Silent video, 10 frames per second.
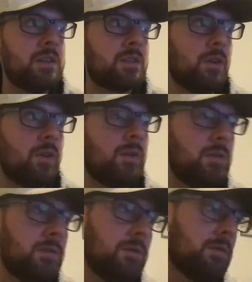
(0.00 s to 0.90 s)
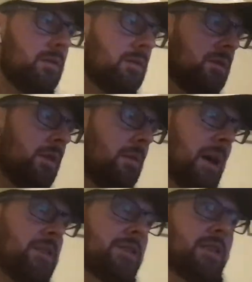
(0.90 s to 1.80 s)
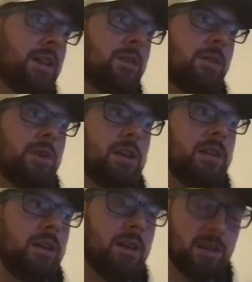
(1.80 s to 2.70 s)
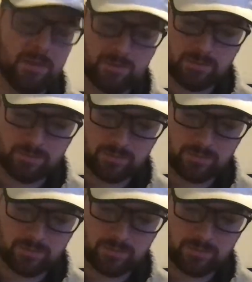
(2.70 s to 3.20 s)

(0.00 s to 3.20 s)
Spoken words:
$15 is Cole. Did a Magic take Cole Anthony?